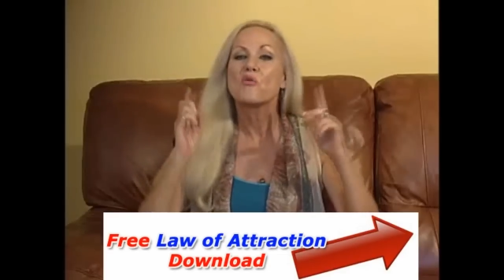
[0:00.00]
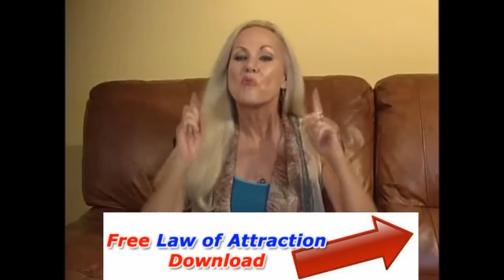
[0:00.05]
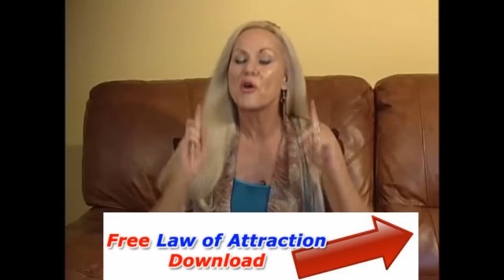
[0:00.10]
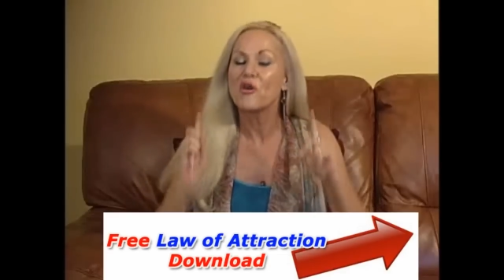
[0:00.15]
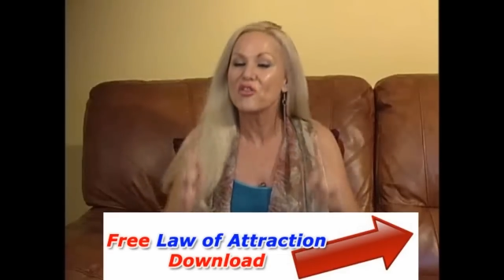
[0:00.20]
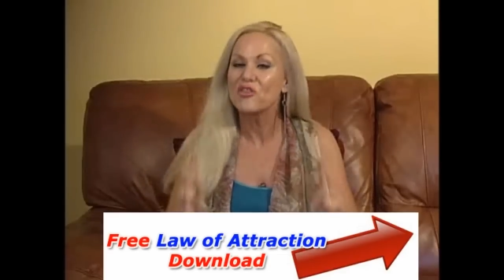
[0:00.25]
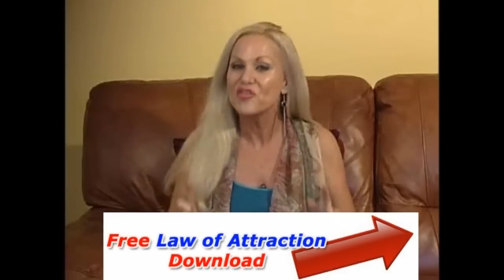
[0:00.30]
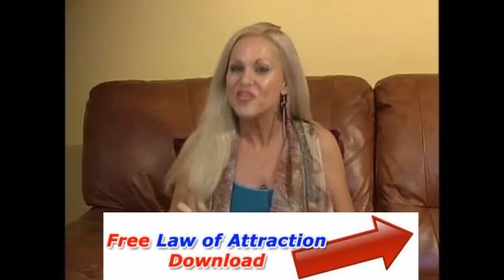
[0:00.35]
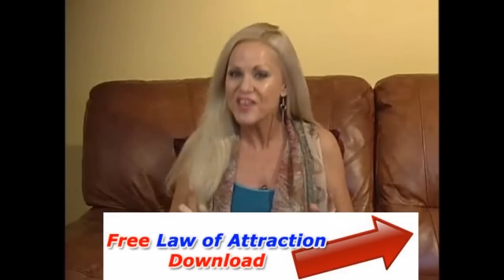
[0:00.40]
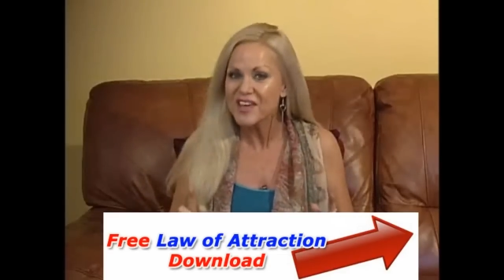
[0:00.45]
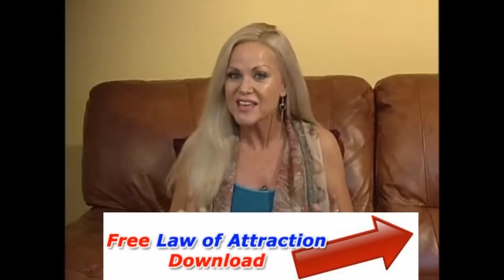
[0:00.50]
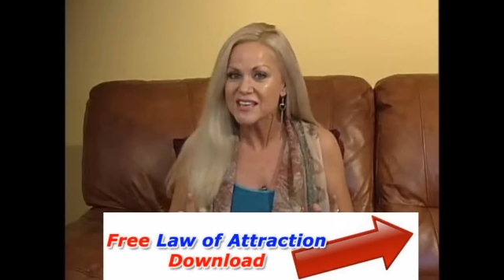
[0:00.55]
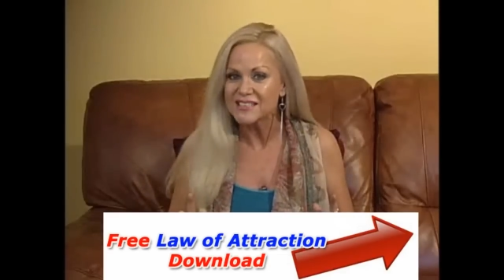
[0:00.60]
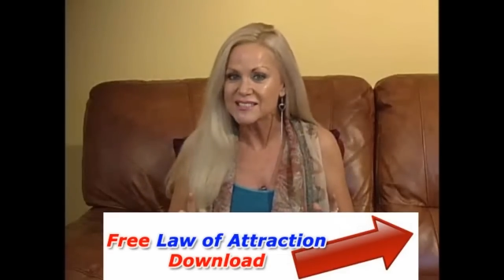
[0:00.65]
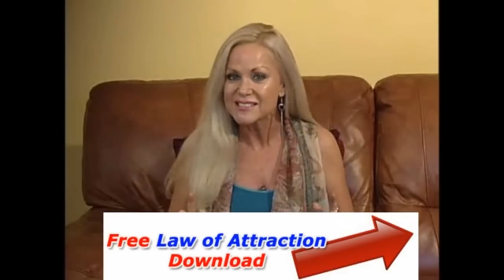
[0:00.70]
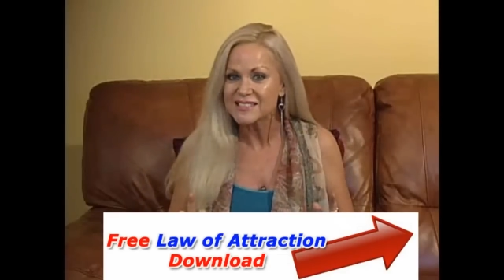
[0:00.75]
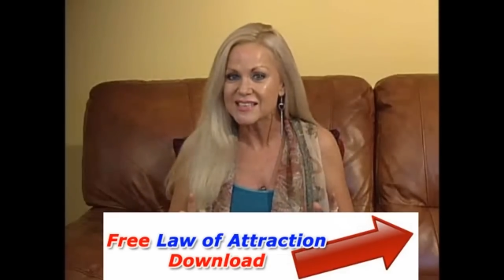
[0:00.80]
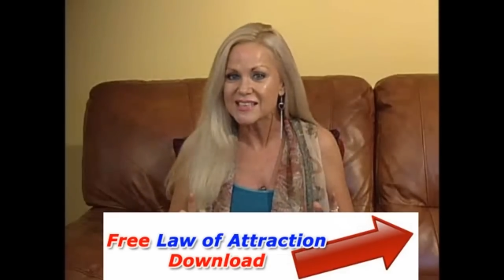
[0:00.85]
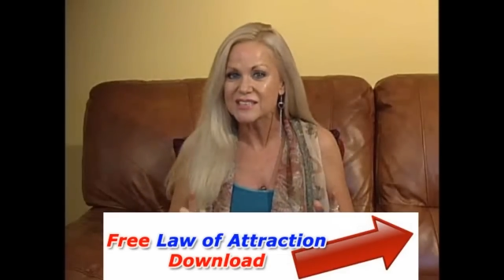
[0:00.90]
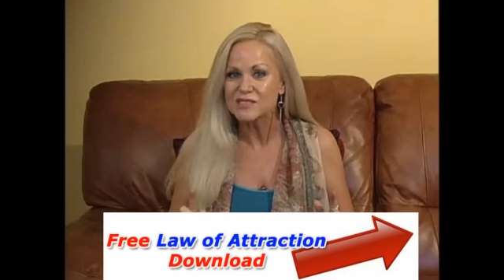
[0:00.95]
Well,
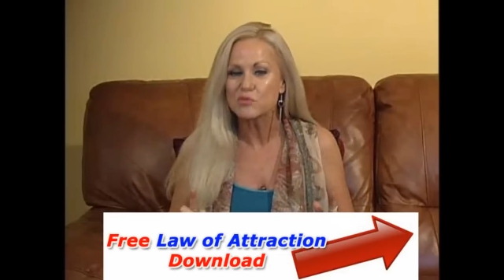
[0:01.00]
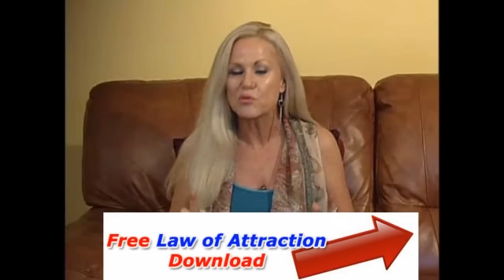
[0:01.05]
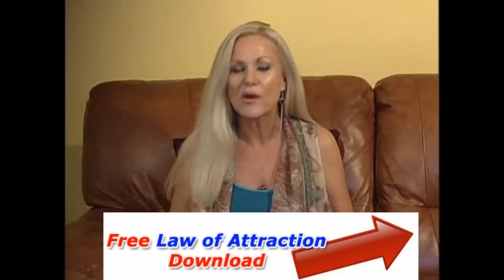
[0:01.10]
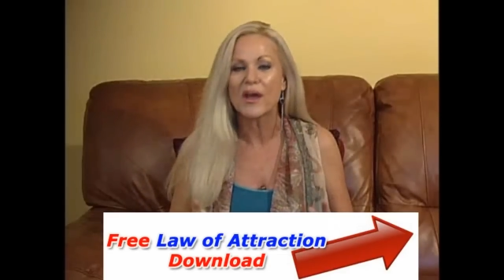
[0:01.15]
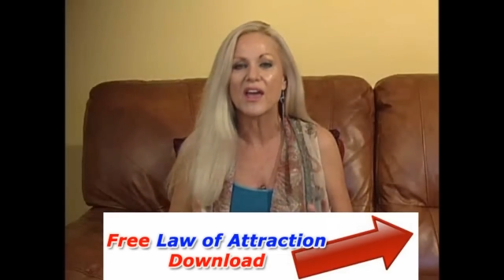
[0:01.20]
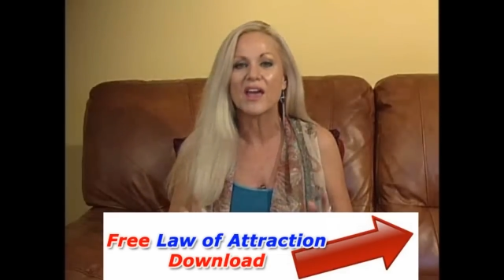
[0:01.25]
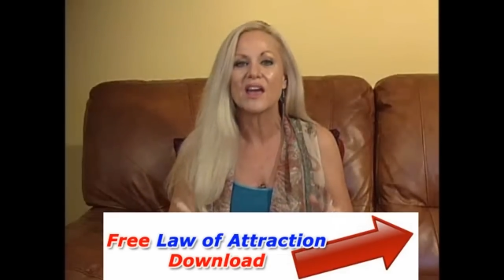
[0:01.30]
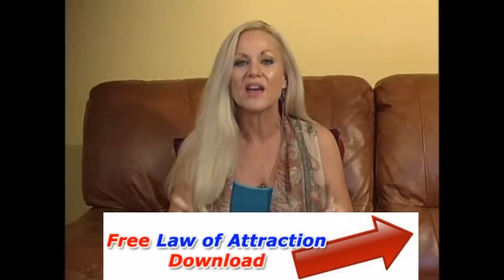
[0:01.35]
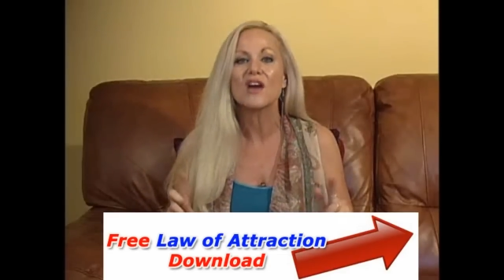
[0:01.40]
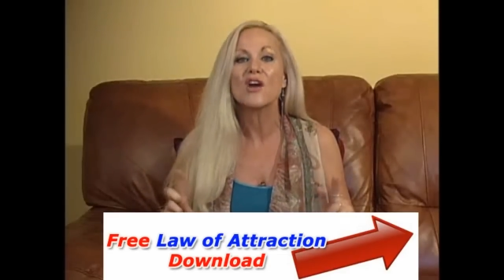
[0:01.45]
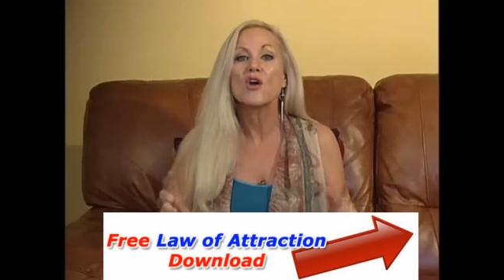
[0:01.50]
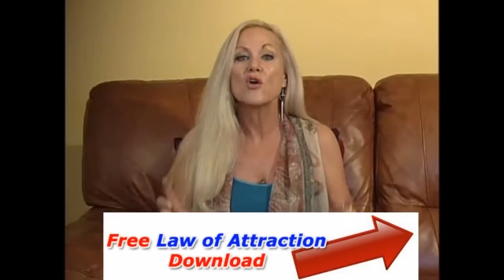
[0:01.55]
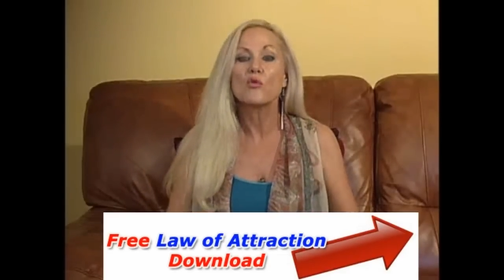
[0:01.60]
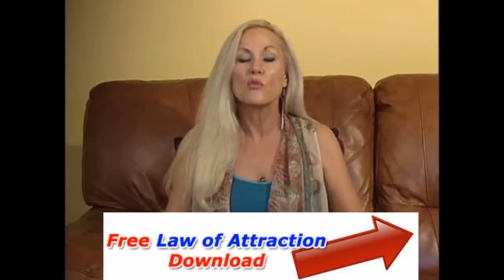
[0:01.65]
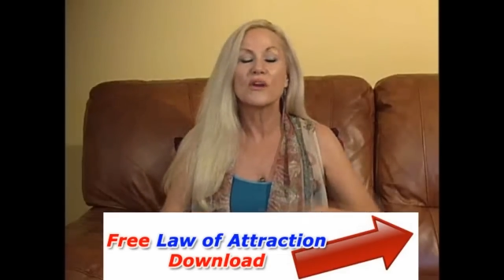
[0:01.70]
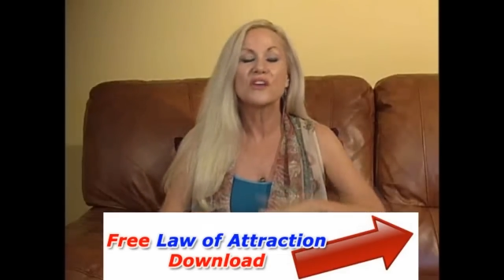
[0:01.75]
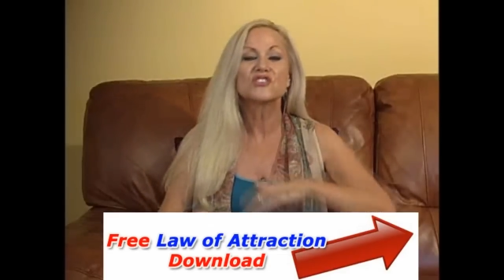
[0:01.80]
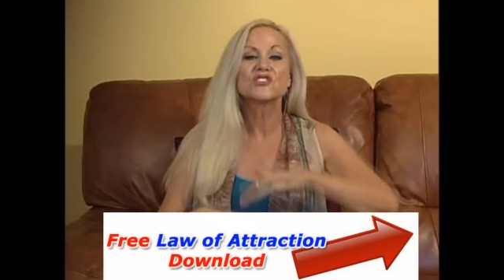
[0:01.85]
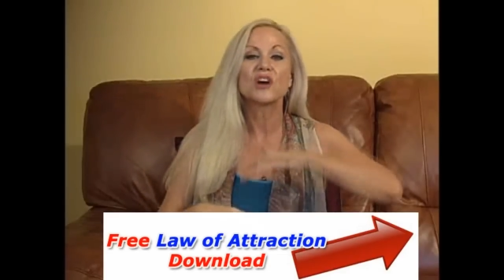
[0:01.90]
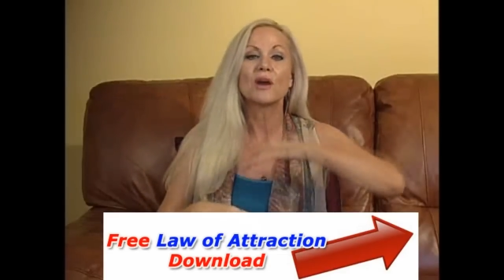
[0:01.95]
this is where
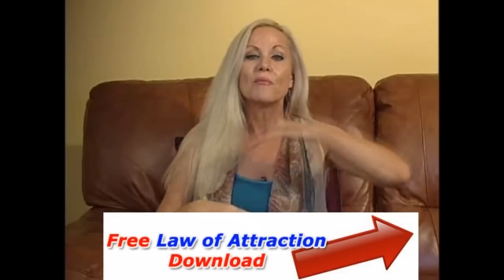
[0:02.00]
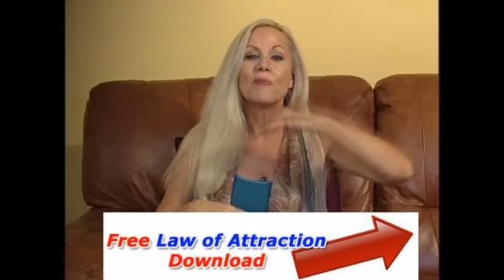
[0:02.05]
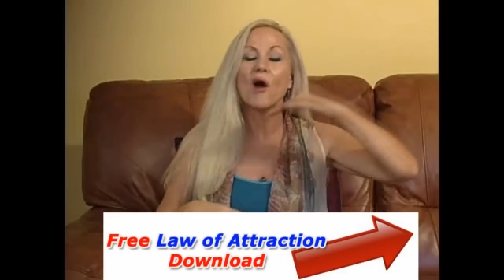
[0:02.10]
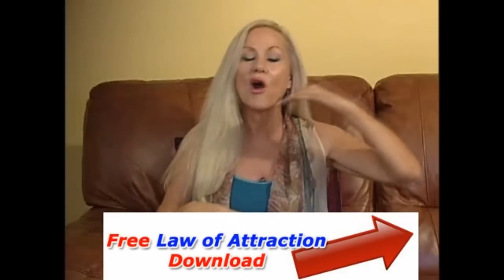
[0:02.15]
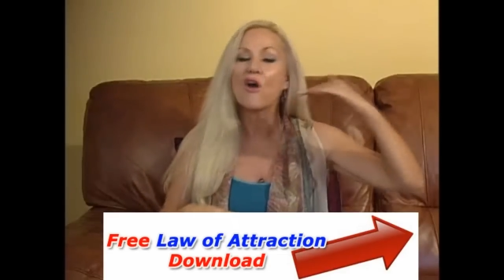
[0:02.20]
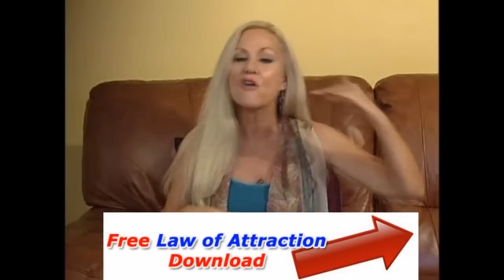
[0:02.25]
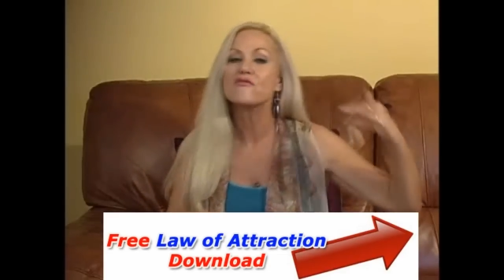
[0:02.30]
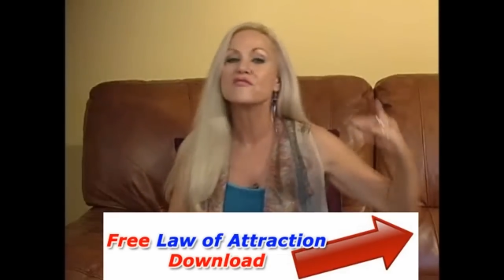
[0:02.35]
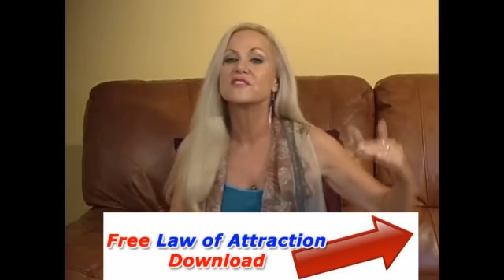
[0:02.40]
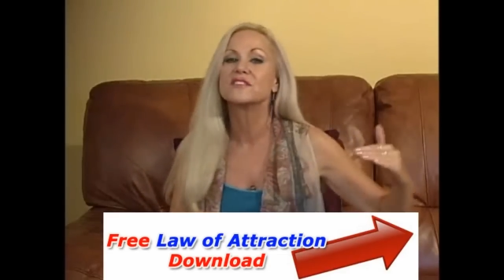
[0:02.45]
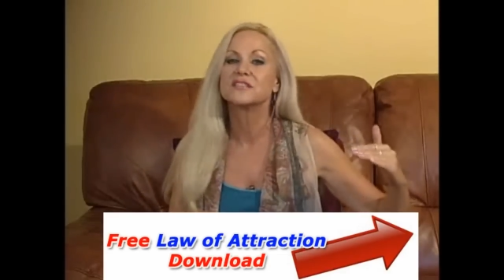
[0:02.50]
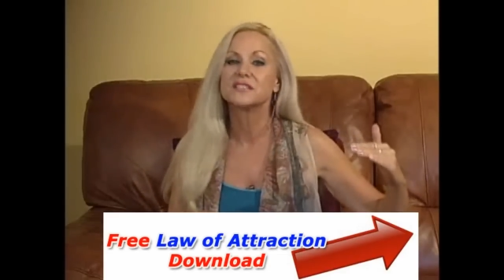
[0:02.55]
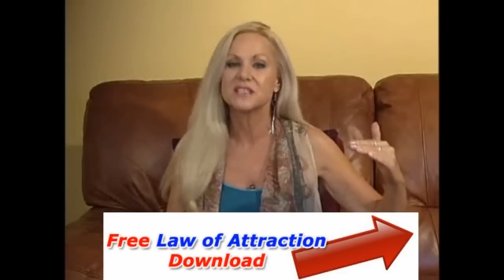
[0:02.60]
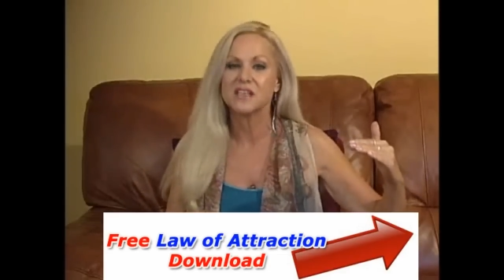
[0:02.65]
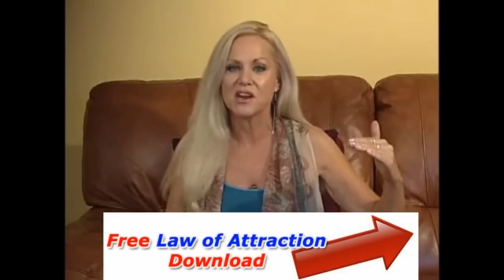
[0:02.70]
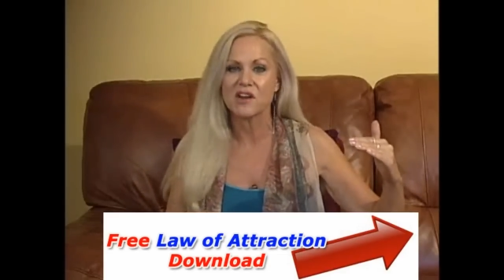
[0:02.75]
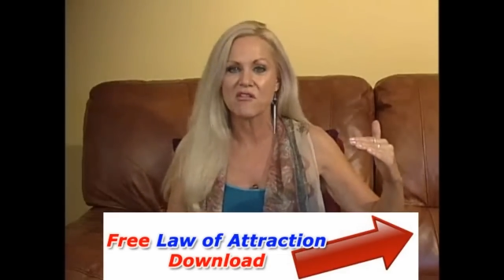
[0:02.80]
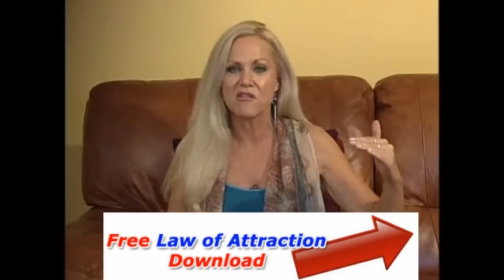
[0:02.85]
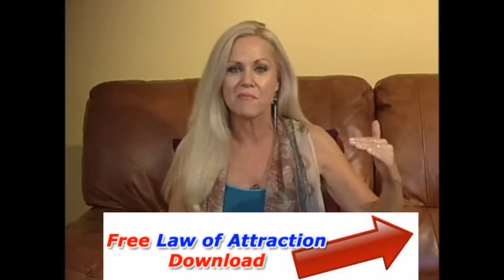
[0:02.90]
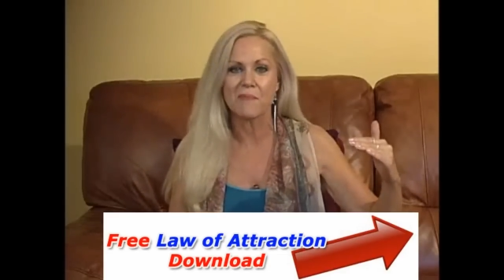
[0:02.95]
we jump over the
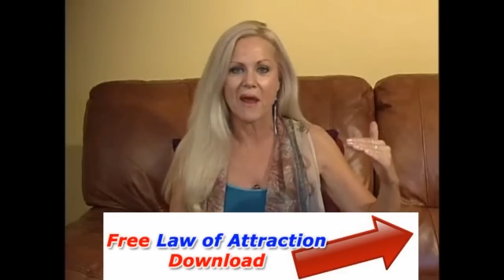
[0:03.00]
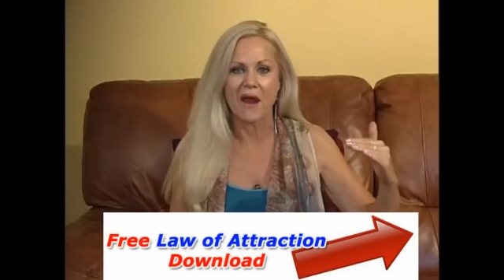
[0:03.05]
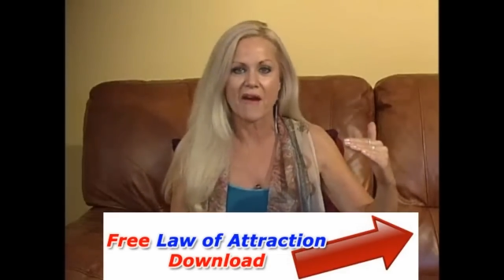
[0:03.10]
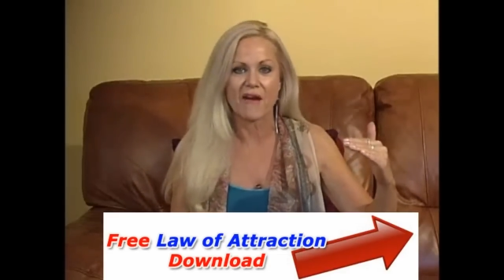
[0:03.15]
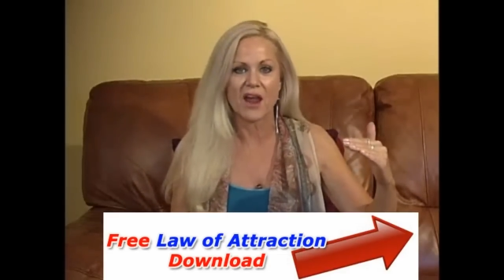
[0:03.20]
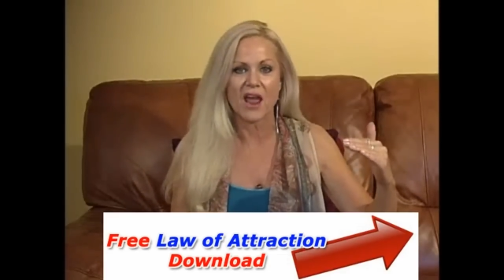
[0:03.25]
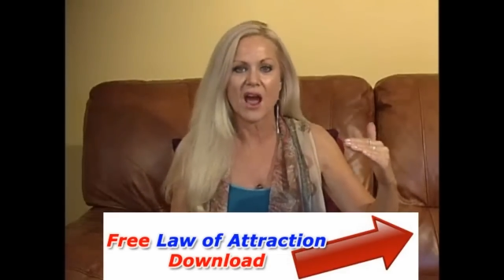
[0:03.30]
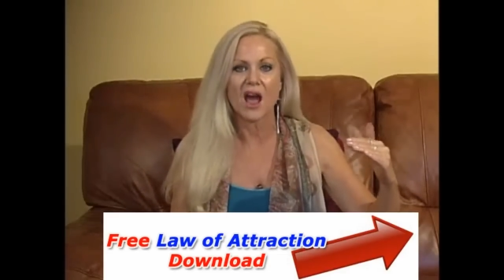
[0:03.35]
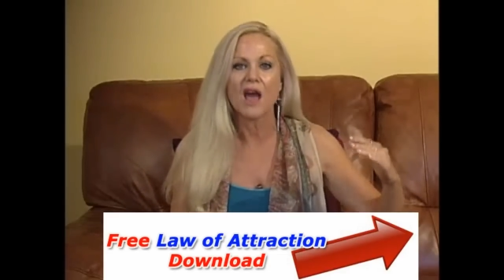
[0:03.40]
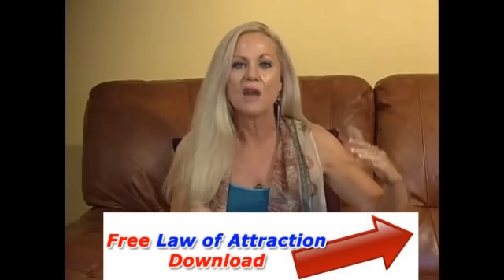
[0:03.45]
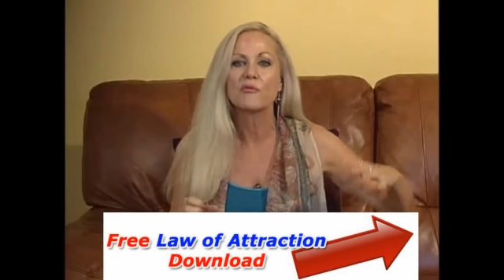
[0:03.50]
terror barrier